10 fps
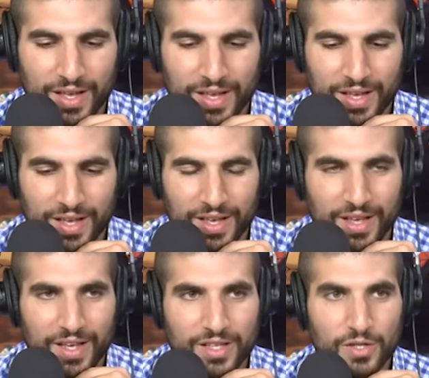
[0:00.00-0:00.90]
Pretty
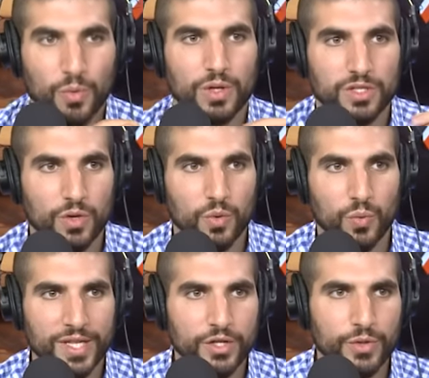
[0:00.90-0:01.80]
cool. So so
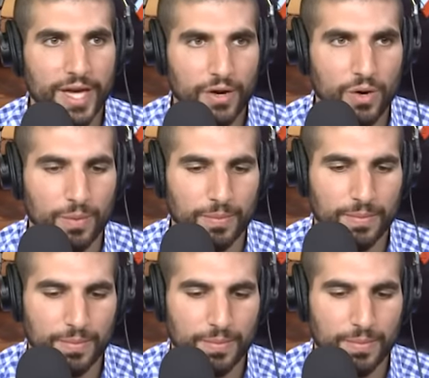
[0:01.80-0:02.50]
when did you get home?